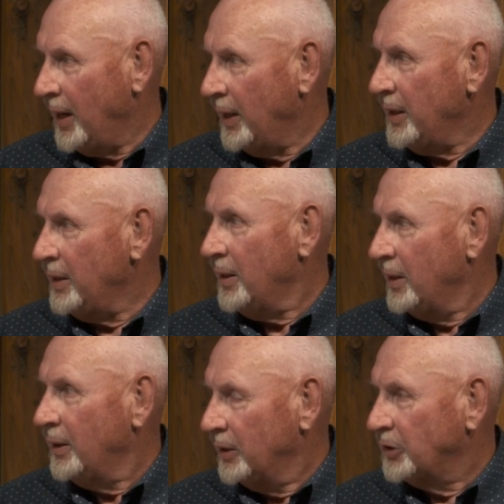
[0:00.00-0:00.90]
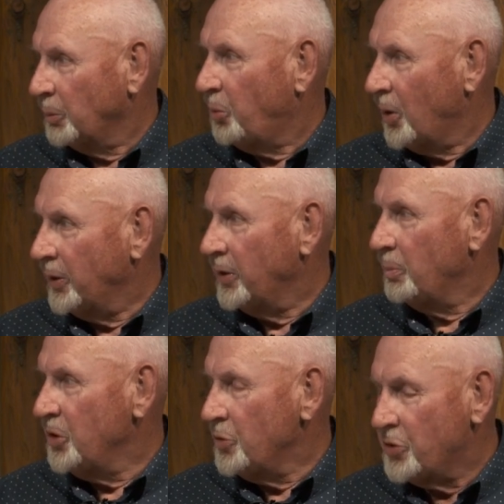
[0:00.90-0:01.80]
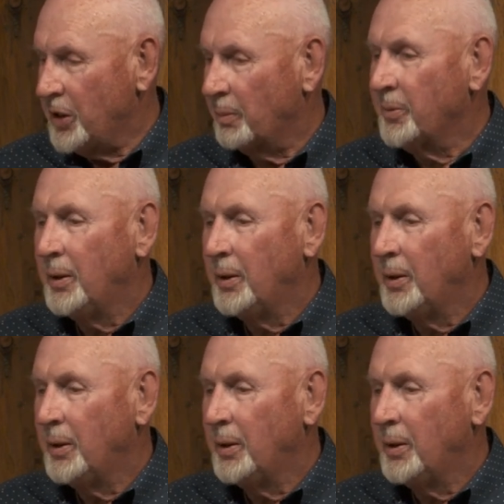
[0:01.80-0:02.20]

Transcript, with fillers: any support of the museum.